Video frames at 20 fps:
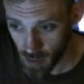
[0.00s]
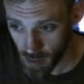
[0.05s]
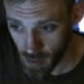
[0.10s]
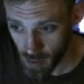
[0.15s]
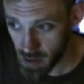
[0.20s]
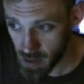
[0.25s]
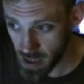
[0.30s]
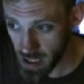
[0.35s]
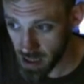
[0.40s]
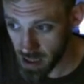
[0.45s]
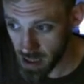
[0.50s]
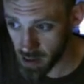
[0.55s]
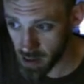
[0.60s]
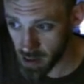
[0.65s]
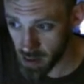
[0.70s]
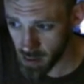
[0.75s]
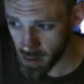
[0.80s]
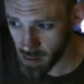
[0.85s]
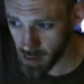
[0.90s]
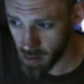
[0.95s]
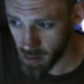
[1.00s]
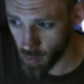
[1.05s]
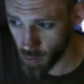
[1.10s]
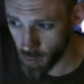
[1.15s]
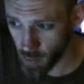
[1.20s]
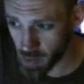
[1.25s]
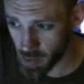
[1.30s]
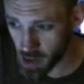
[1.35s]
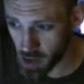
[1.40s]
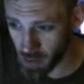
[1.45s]
Take. Once
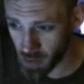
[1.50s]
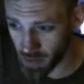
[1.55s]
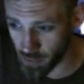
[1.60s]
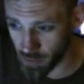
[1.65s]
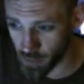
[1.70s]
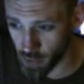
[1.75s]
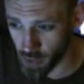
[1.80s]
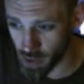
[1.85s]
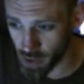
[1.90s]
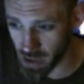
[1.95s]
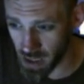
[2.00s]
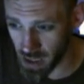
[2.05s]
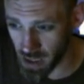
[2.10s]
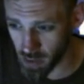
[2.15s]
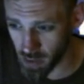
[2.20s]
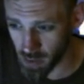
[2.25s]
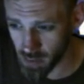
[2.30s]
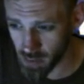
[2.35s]
bishop f4 now.